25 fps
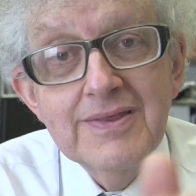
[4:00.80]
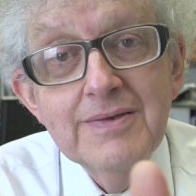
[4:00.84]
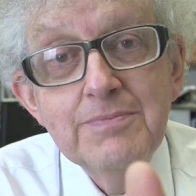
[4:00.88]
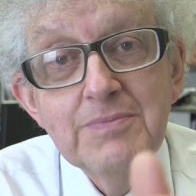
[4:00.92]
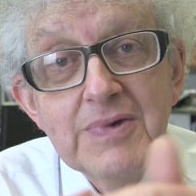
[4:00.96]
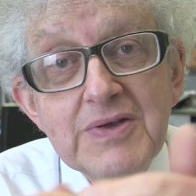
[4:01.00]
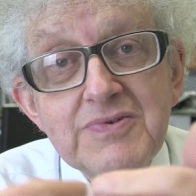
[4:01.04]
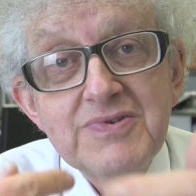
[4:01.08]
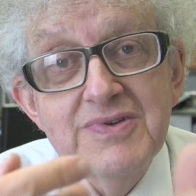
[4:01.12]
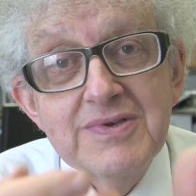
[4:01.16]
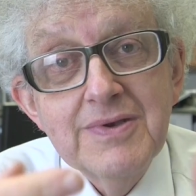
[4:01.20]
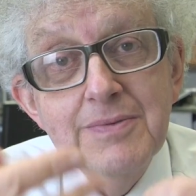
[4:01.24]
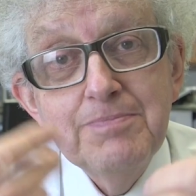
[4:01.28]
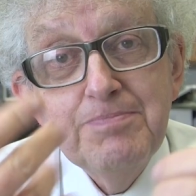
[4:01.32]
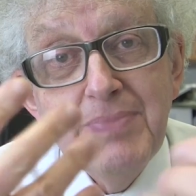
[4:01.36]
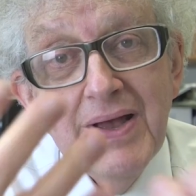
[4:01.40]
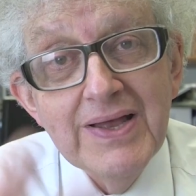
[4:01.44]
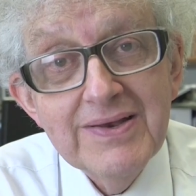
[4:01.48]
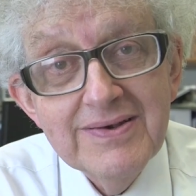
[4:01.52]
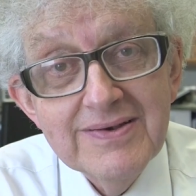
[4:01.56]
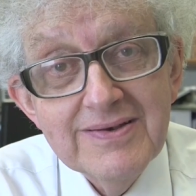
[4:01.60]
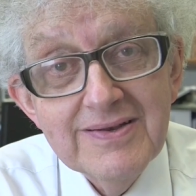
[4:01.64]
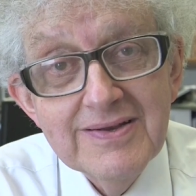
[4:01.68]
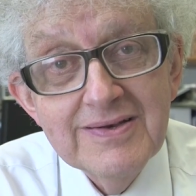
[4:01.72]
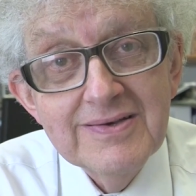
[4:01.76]
The most
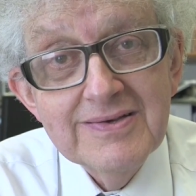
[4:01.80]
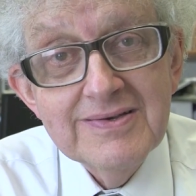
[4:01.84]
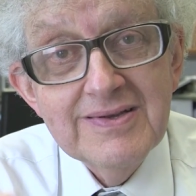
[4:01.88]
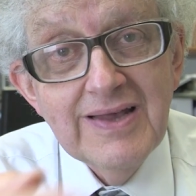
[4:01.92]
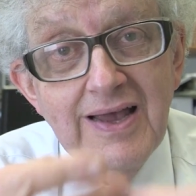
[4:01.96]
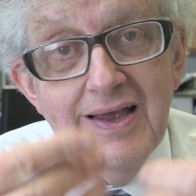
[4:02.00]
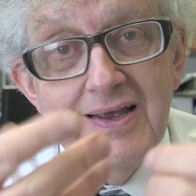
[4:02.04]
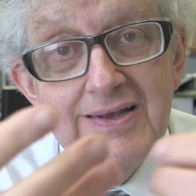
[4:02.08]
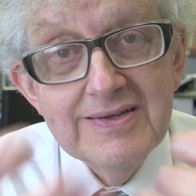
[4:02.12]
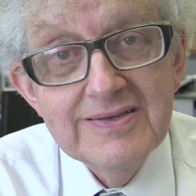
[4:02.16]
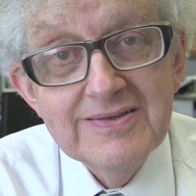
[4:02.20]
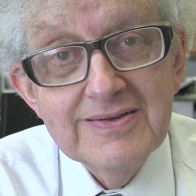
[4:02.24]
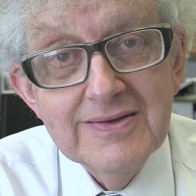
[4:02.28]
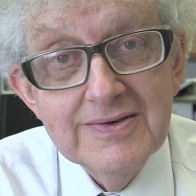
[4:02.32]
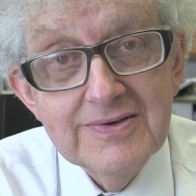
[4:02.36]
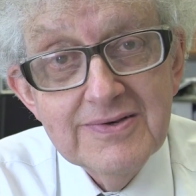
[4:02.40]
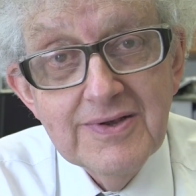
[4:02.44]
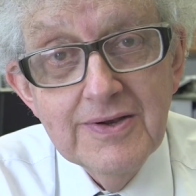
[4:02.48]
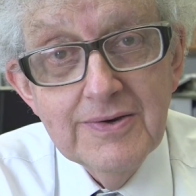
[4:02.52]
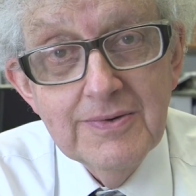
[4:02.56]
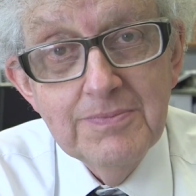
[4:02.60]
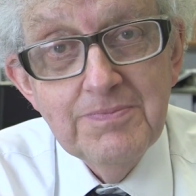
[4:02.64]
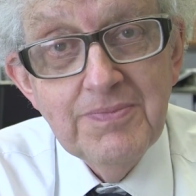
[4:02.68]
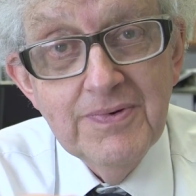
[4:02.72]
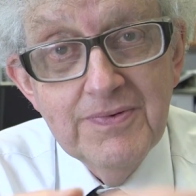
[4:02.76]
abundant
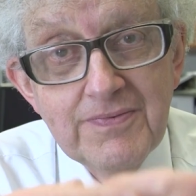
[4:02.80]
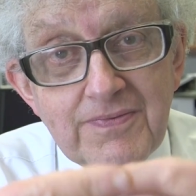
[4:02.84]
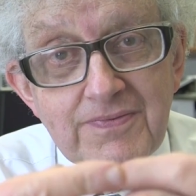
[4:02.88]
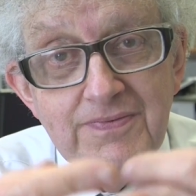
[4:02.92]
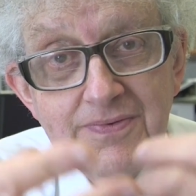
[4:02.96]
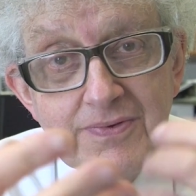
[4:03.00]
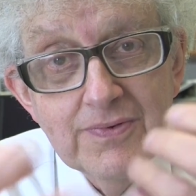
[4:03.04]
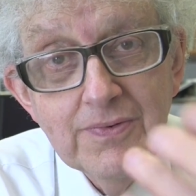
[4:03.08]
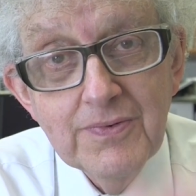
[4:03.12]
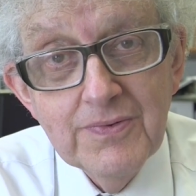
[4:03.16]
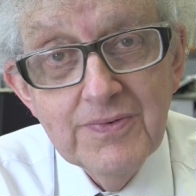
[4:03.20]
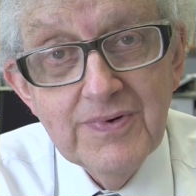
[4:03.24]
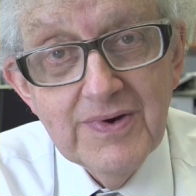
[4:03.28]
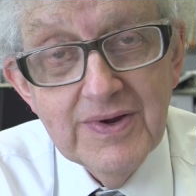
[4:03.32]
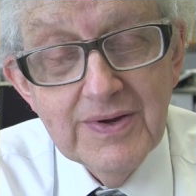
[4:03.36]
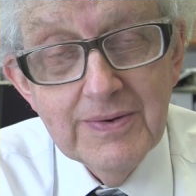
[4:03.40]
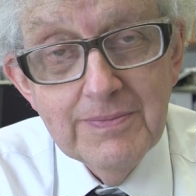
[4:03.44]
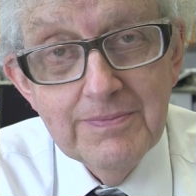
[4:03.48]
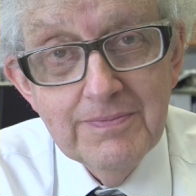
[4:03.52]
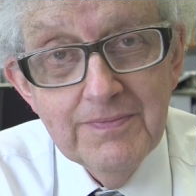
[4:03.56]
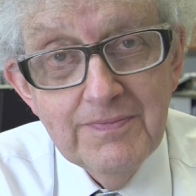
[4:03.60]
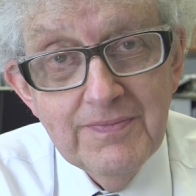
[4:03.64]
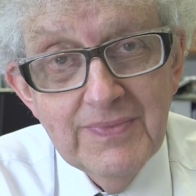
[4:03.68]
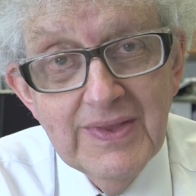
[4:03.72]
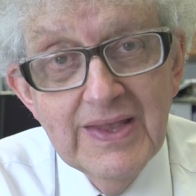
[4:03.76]
isotope of
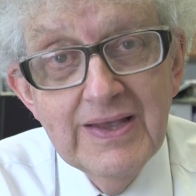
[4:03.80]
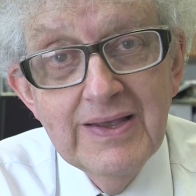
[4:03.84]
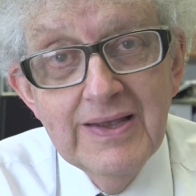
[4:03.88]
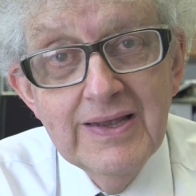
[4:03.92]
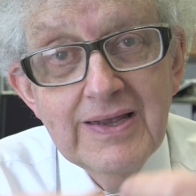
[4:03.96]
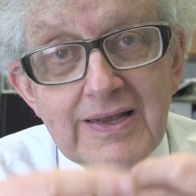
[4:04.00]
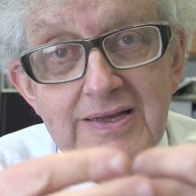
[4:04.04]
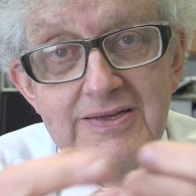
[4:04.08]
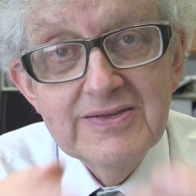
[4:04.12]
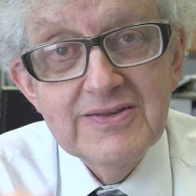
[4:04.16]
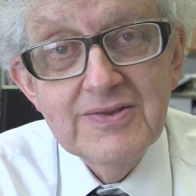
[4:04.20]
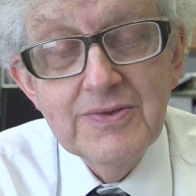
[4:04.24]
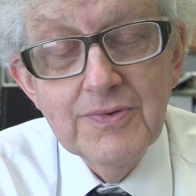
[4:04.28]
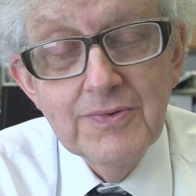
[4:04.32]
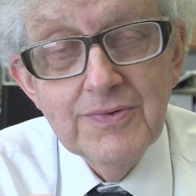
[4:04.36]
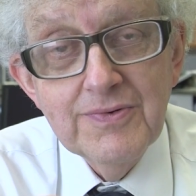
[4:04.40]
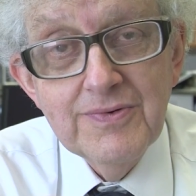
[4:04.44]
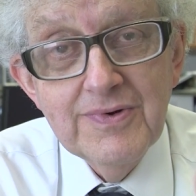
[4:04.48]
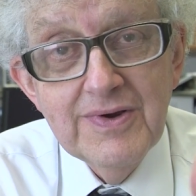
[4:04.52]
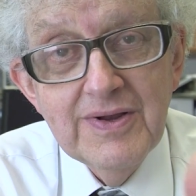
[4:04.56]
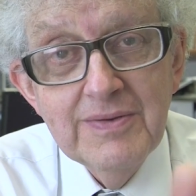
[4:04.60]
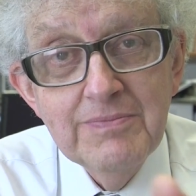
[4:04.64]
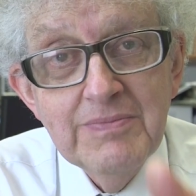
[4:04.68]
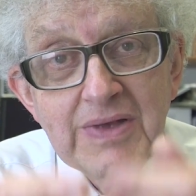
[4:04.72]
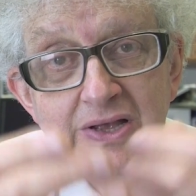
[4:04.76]
thorium is
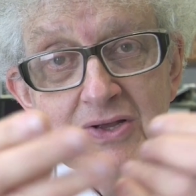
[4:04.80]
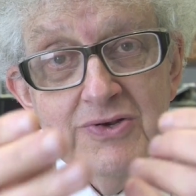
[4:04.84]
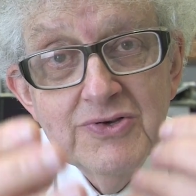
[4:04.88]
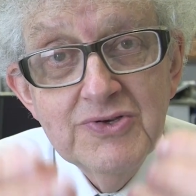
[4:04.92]
thorium